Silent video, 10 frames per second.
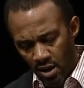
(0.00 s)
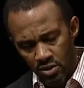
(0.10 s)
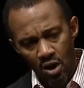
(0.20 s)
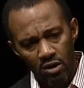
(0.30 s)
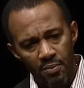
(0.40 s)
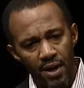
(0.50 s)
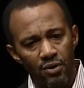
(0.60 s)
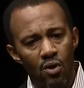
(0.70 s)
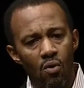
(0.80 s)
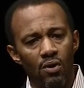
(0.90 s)
talked about the
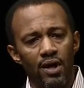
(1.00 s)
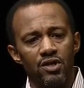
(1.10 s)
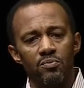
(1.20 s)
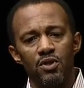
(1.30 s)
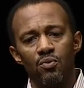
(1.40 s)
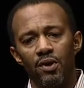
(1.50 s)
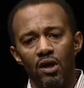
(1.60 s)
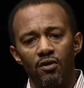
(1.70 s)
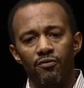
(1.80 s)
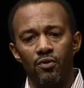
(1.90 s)
correlation between
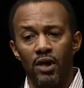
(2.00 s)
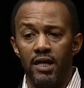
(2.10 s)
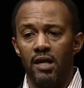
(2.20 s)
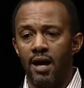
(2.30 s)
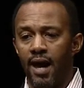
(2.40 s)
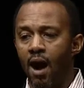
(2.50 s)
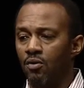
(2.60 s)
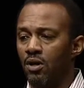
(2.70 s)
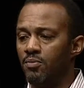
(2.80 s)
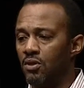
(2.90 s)
health-related
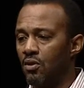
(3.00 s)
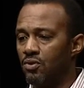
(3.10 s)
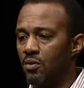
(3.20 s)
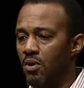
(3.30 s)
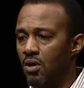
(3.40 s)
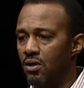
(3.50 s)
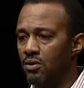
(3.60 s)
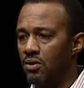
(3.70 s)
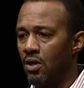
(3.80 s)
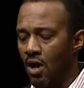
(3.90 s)
outcomes in those
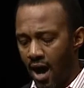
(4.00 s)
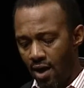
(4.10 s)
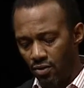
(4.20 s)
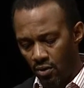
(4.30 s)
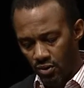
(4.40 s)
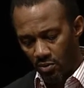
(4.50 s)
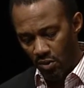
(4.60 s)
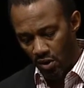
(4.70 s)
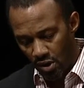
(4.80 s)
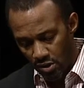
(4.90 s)
communities and those
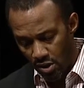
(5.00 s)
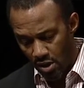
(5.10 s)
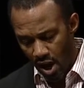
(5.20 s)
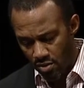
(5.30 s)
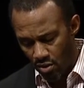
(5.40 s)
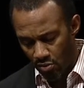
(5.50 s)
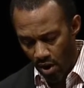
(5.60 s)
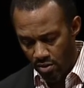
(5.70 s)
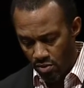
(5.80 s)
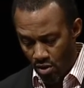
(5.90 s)
communities and, and, their,
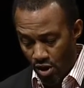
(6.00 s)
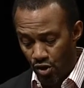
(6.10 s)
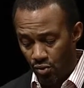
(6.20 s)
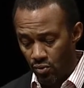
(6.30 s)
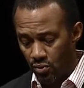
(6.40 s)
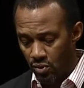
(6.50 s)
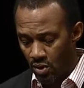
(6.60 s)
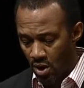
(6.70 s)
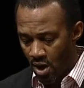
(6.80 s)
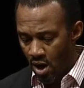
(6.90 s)
and their issues.
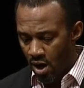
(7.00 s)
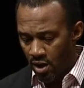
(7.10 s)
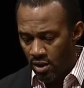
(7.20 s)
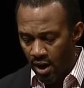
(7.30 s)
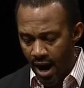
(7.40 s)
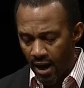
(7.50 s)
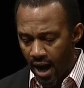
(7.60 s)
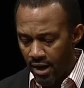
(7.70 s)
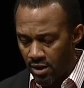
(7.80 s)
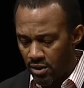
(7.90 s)
It
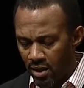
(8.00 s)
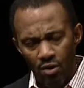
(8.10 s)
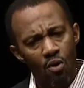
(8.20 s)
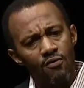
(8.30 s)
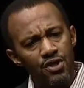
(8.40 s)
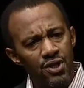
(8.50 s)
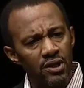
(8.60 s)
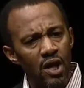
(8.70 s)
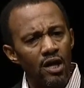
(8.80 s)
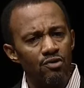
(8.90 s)
highlighted that there were over
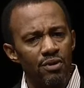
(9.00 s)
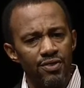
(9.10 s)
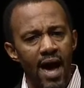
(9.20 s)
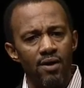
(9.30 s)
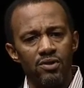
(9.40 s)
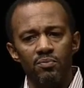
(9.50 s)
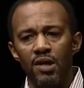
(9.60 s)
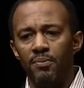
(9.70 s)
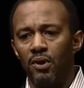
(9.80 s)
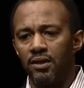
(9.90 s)
600,000
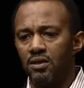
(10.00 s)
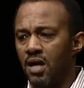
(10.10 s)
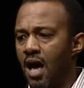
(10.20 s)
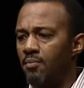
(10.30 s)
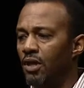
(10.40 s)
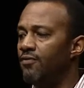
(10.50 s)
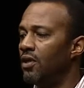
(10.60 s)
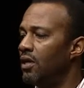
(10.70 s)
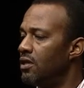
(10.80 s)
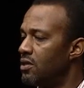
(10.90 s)
people at the time
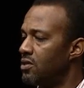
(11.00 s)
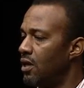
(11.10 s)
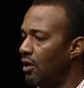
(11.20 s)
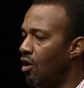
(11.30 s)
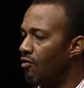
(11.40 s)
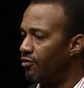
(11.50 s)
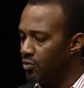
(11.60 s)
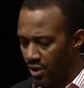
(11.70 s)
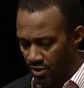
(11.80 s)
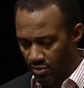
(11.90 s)
living in this thing called
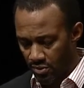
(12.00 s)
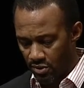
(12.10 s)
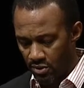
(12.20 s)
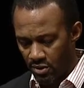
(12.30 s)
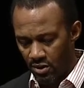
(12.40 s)
food deserts.